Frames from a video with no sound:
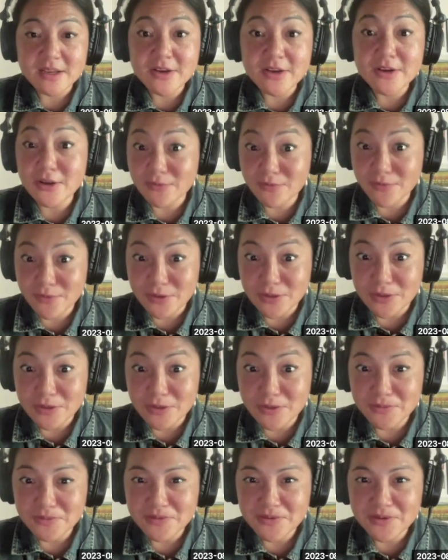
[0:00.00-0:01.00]
Good for
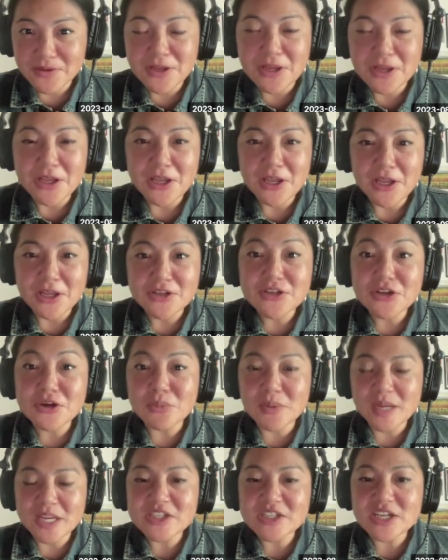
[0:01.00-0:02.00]
you. To
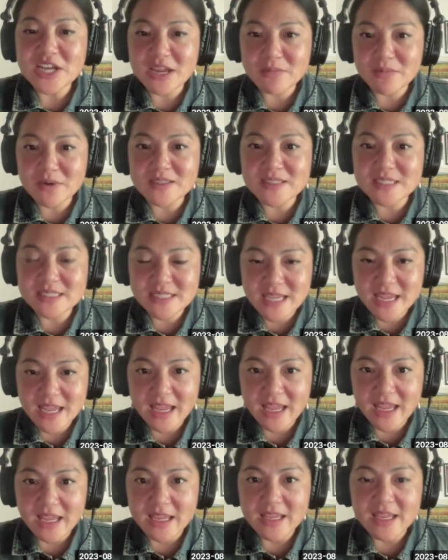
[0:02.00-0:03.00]
which I would
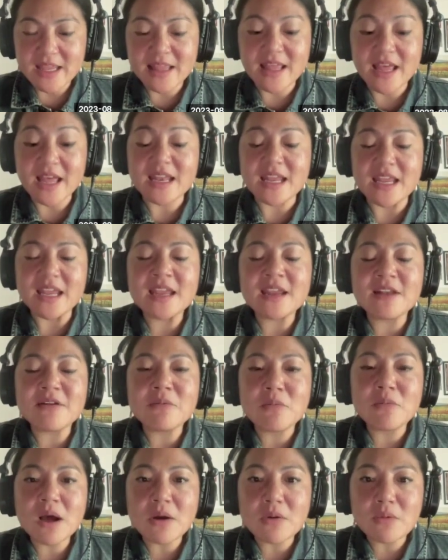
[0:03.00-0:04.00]
say, then, in
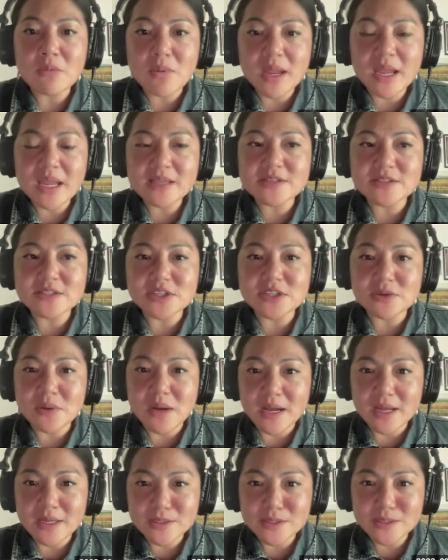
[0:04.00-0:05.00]
what ways do you
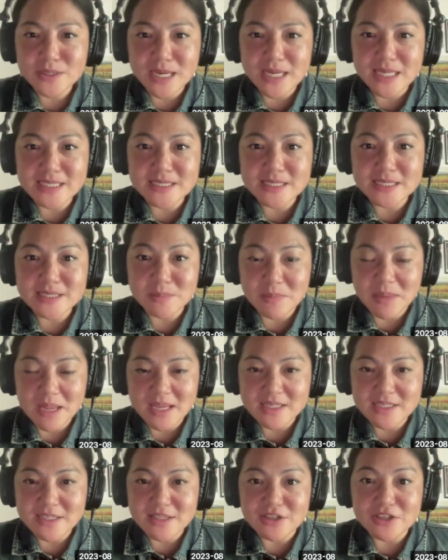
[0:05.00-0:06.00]

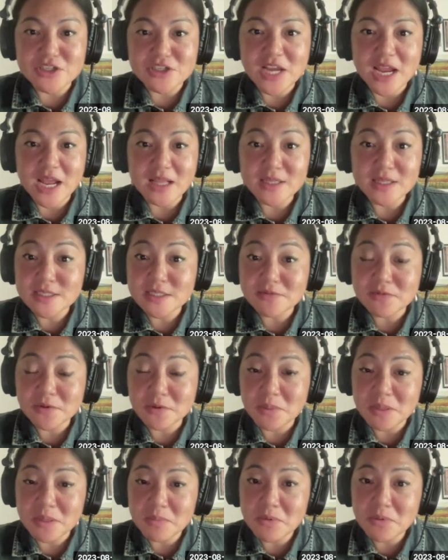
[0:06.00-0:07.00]
underestimate the challenge for
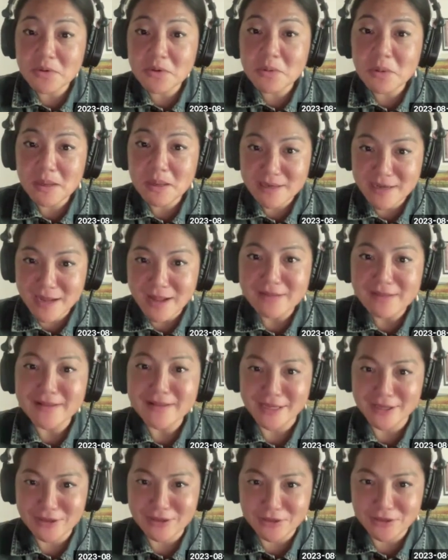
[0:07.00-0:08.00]
people who are not
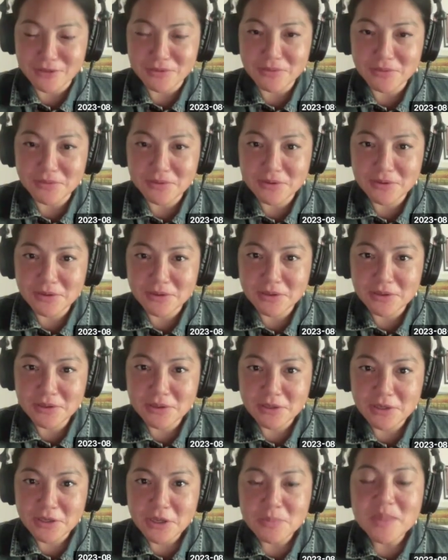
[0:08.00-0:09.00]
like you?
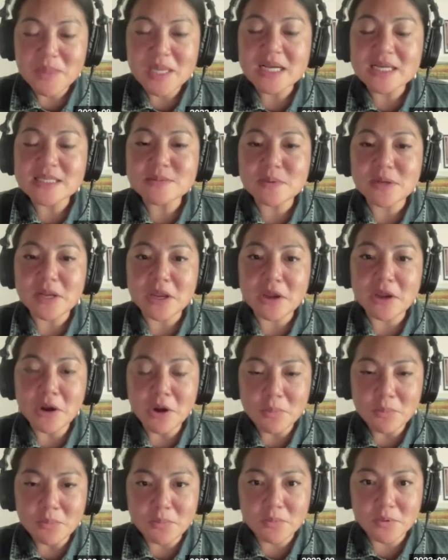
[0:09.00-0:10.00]
Because what I
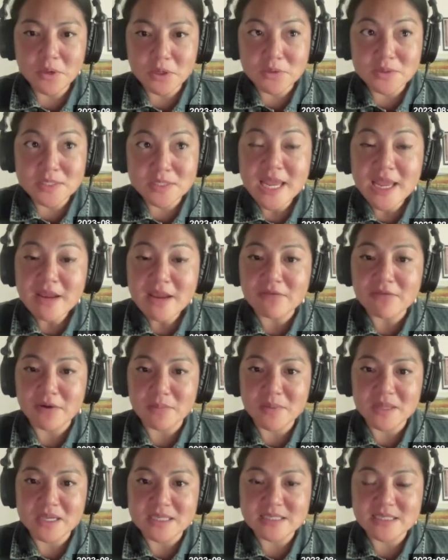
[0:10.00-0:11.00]
hope what you take from
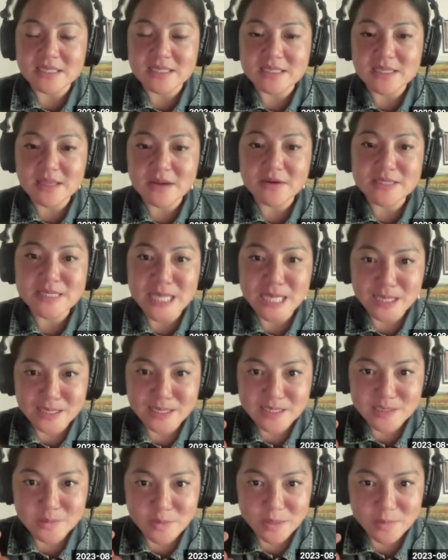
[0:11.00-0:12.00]
this is there is at
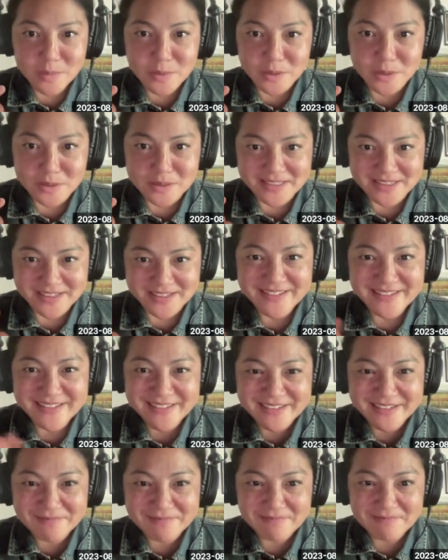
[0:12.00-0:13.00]
least one person
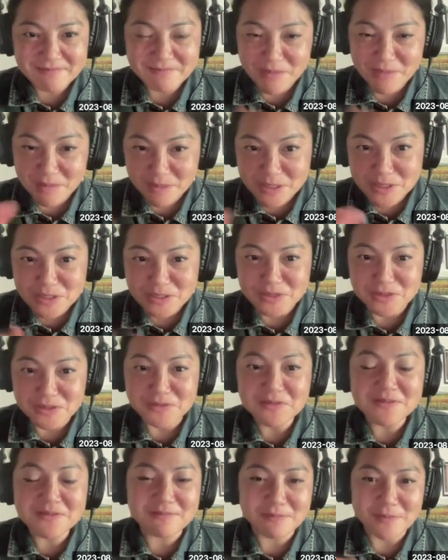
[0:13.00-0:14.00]
maybe
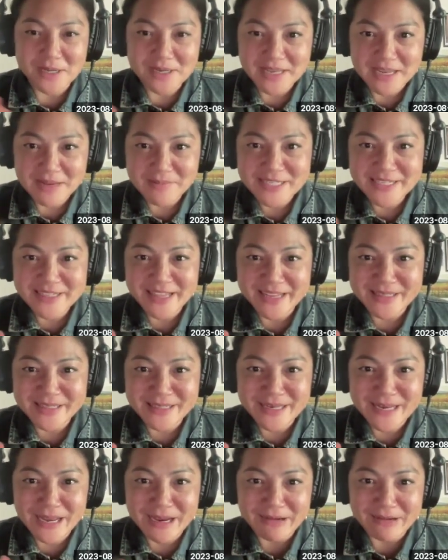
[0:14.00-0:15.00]
two, one named Elaine
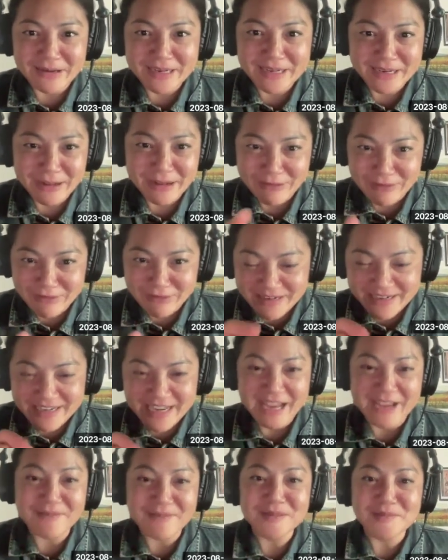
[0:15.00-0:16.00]
Lin Hering, another
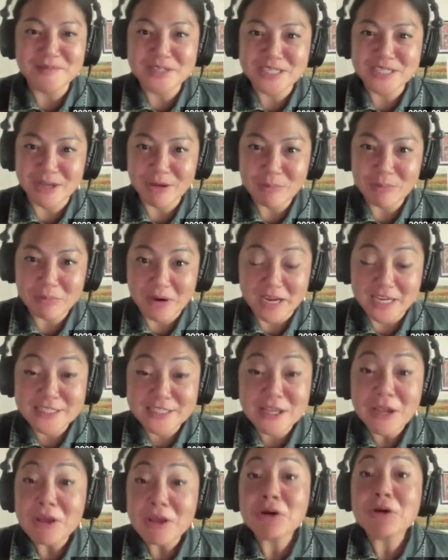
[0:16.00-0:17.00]
named Michelle Price,
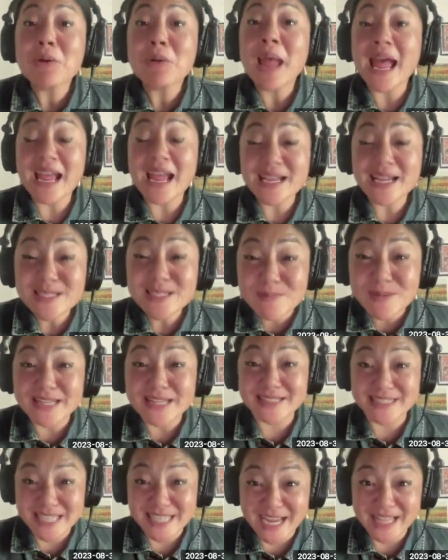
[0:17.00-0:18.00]
who has been
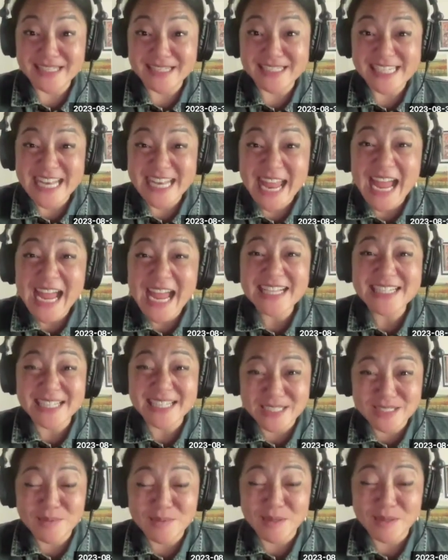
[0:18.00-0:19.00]
silenced and has
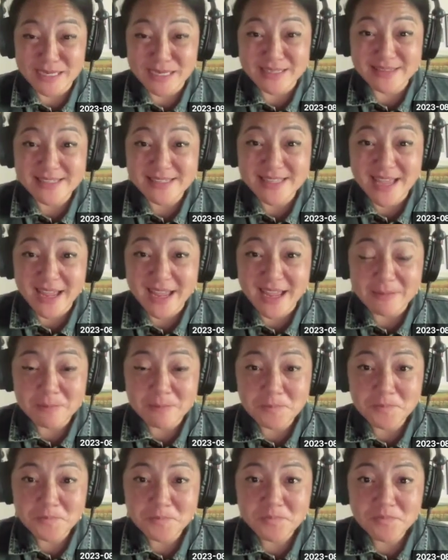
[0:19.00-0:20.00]
experienced that.
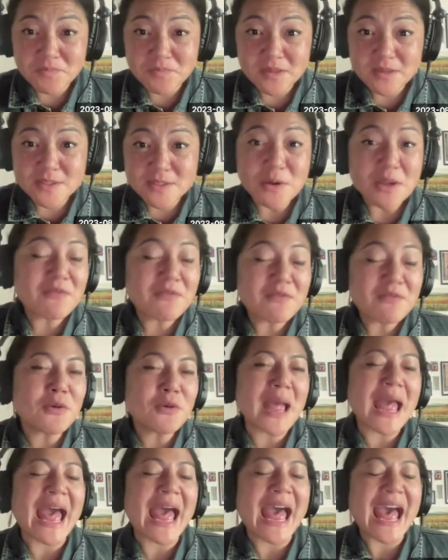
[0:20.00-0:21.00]
So if you
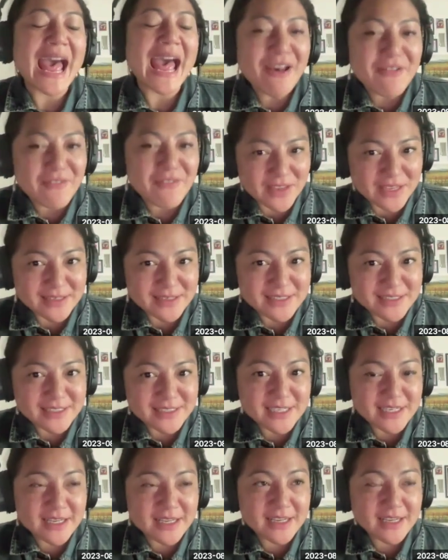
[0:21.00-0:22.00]

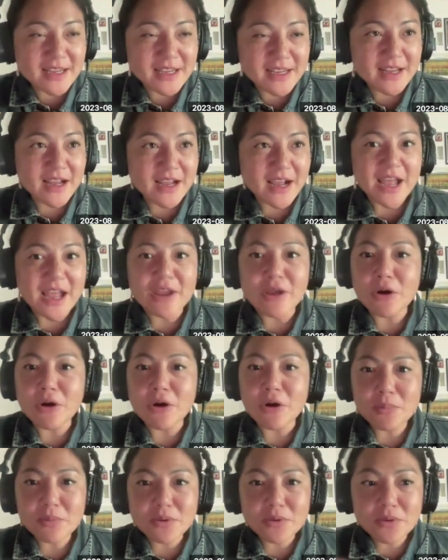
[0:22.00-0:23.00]
haven't, I
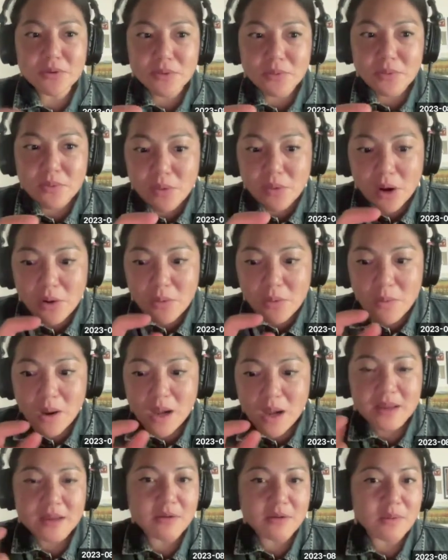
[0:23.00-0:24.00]
hope you are
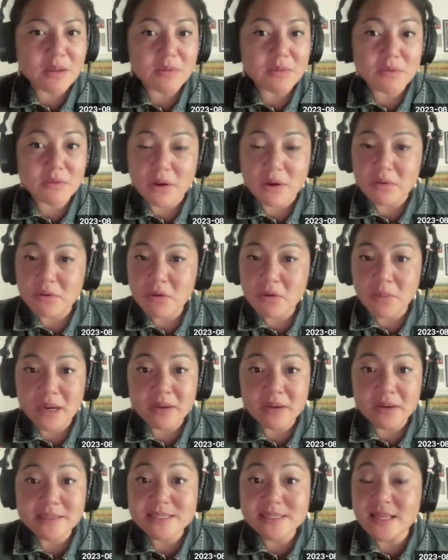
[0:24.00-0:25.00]
walking away with greater
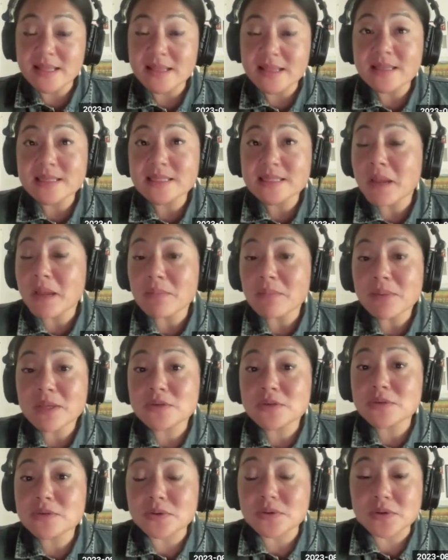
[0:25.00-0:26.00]
awareness that this might be
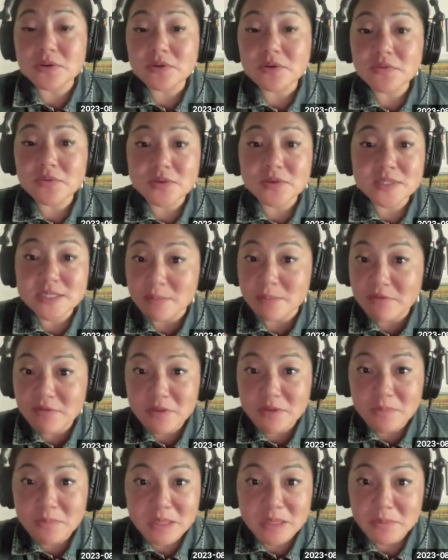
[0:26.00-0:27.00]
true for some of the
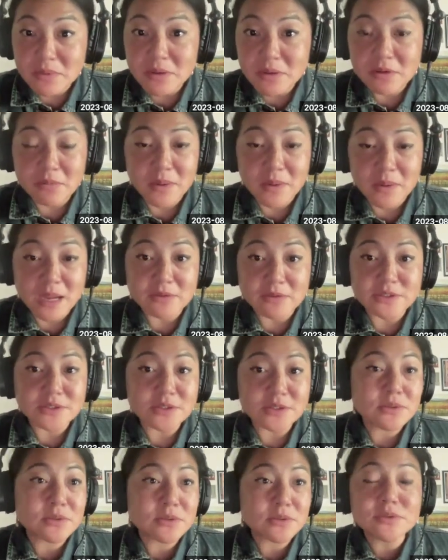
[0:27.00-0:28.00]
people around
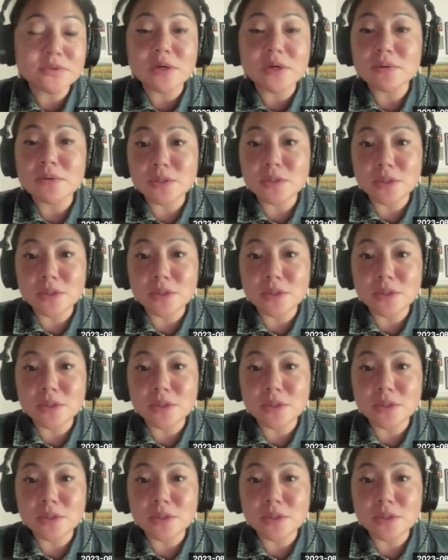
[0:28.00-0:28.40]
you who don't